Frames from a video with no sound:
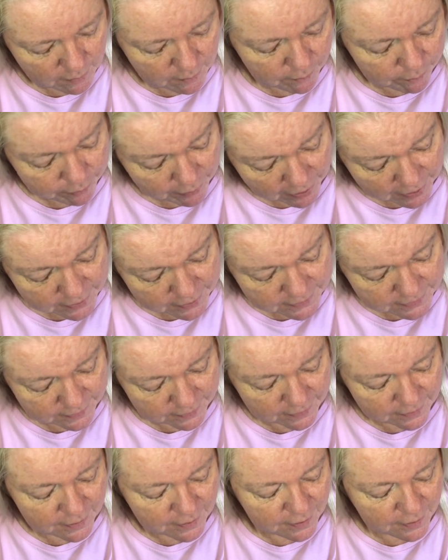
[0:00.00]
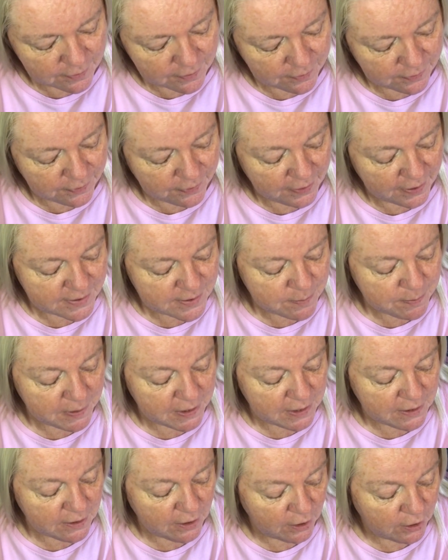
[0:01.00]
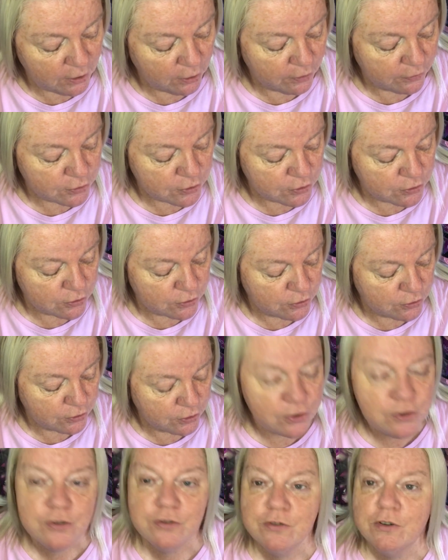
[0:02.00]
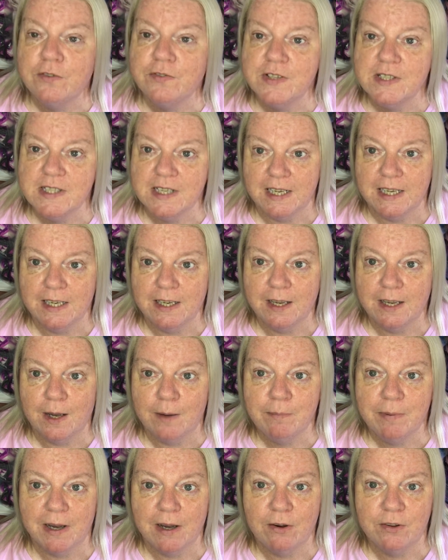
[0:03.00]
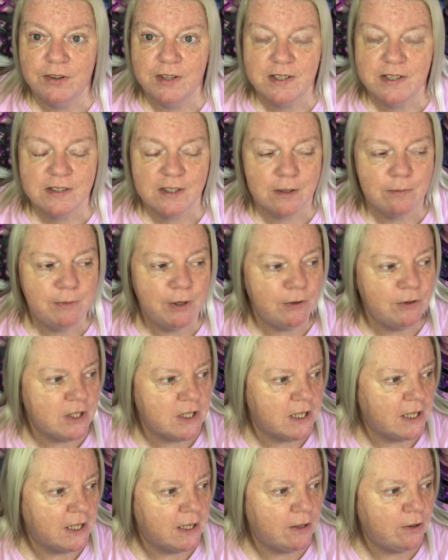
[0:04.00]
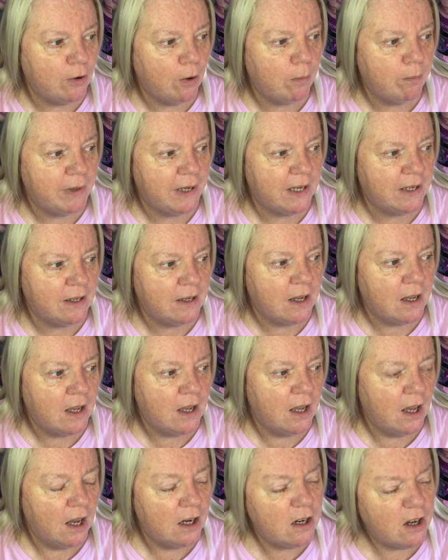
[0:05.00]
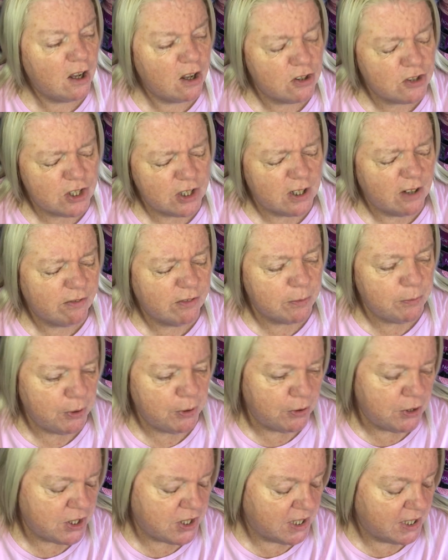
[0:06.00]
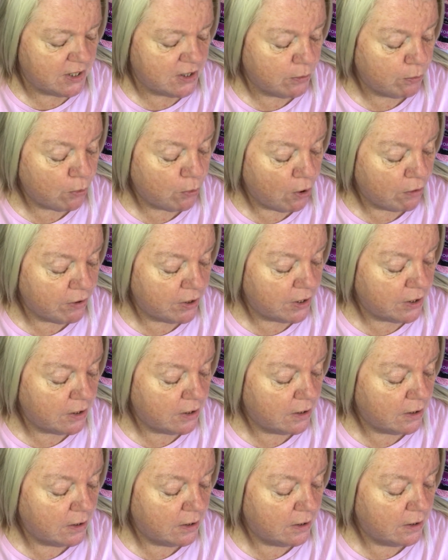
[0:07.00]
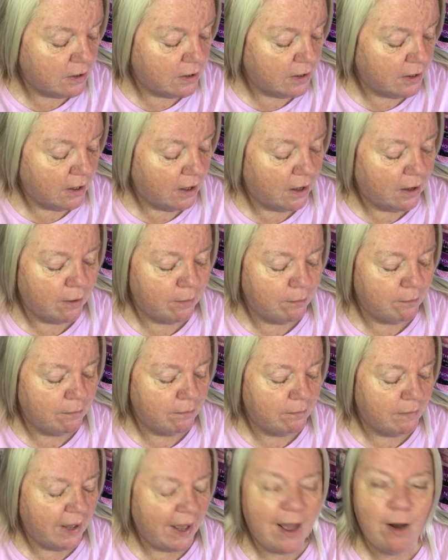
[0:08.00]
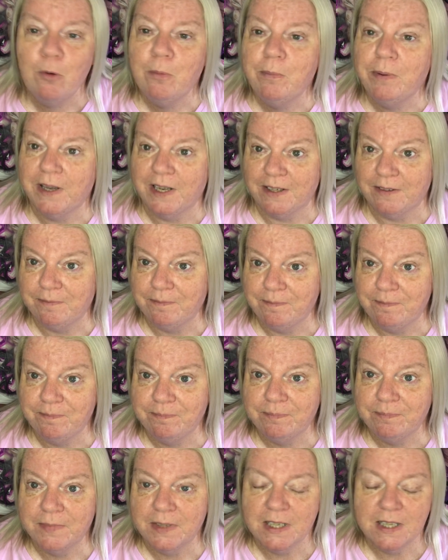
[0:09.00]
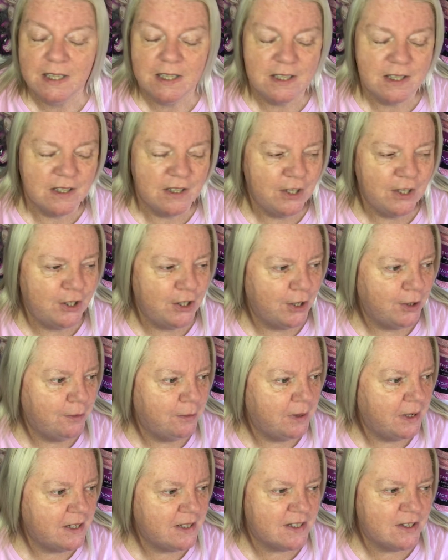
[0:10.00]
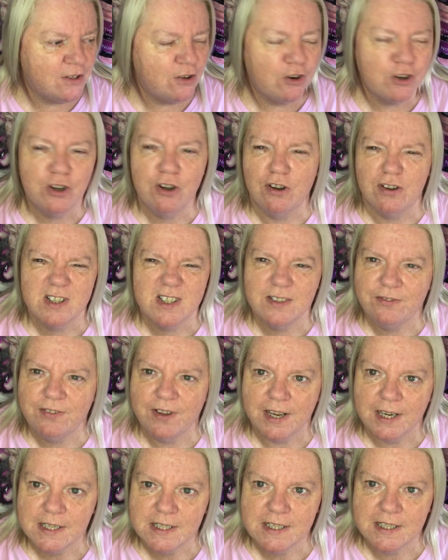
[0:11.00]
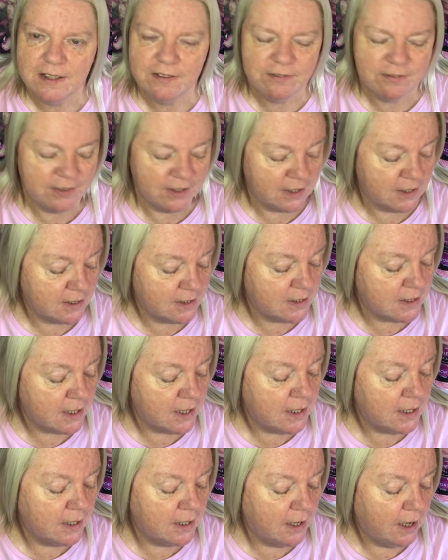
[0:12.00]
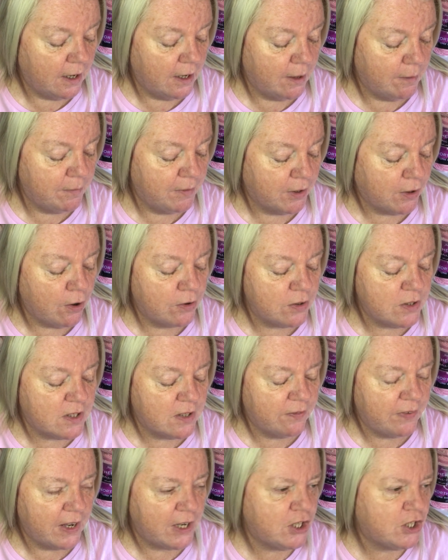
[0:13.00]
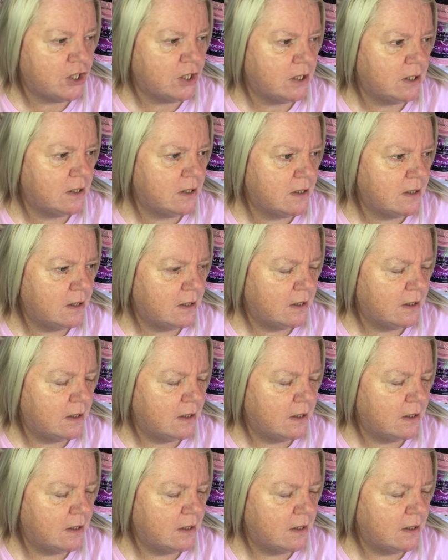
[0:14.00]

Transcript: But there's been a lot of controversy about this community not being a large enough community to warrant helping. You know, it's not cost effective. And the conservation